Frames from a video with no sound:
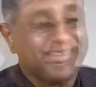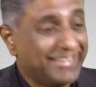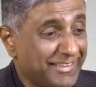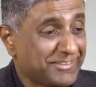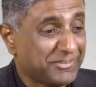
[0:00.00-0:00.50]

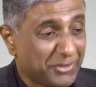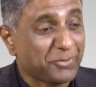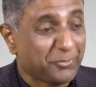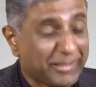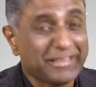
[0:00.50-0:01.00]
Yes,
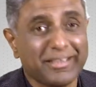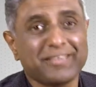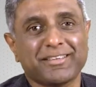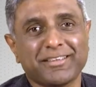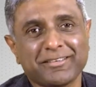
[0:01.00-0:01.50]
don't worry,
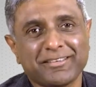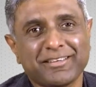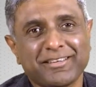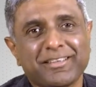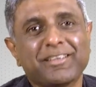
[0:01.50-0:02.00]
Lisa.
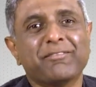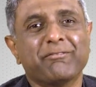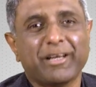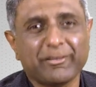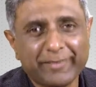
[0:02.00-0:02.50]

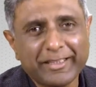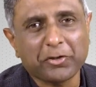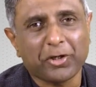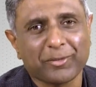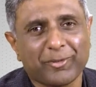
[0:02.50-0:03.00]
When we
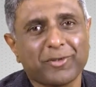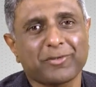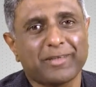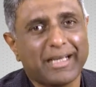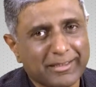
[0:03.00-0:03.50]
talk about
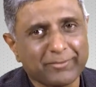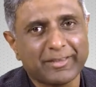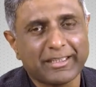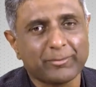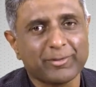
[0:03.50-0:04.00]
random
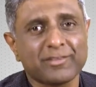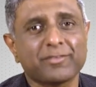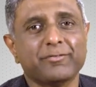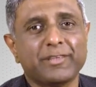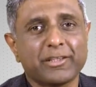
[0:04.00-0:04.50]
variables,
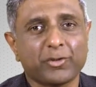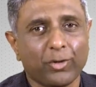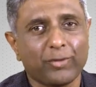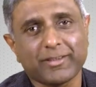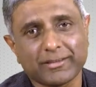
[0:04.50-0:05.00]
we'll
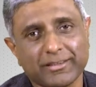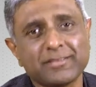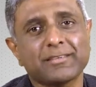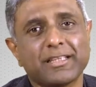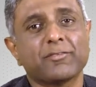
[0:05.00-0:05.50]
go over
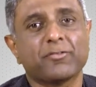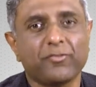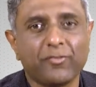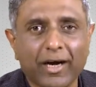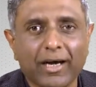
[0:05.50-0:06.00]
this in
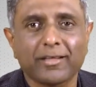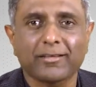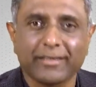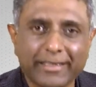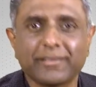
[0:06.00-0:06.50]
far
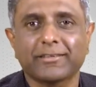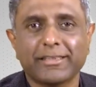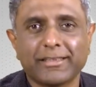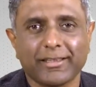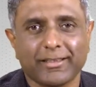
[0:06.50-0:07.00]
greater
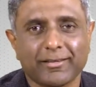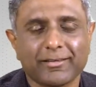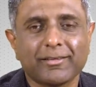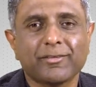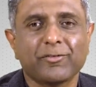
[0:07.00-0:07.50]
detail.
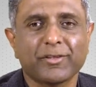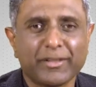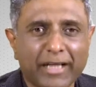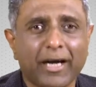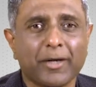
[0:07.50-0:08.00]
For
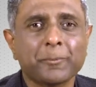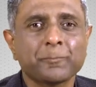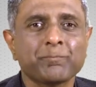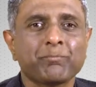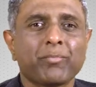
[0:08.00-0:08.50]
now,
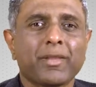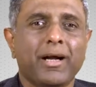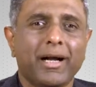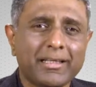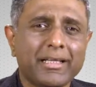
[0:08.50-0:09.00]

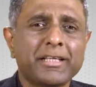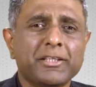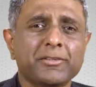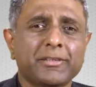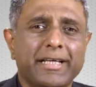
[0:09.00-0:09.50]
I'd like
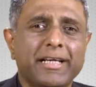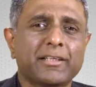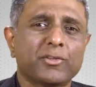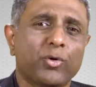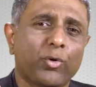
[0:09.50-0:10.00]
you to get
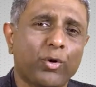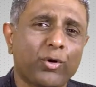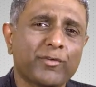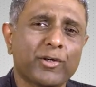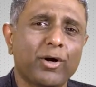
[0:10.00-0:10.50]
an
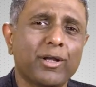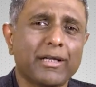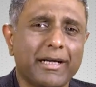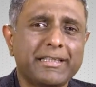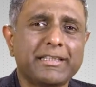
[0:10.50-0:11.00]
overall
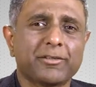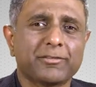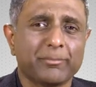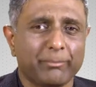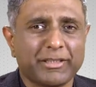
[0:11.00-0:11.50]
idea of
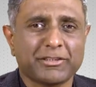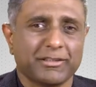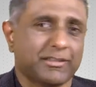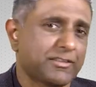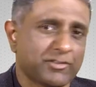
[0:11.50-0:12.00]
the
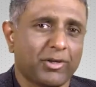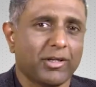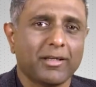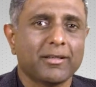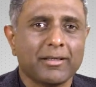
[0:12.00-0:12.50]
measure, that's all.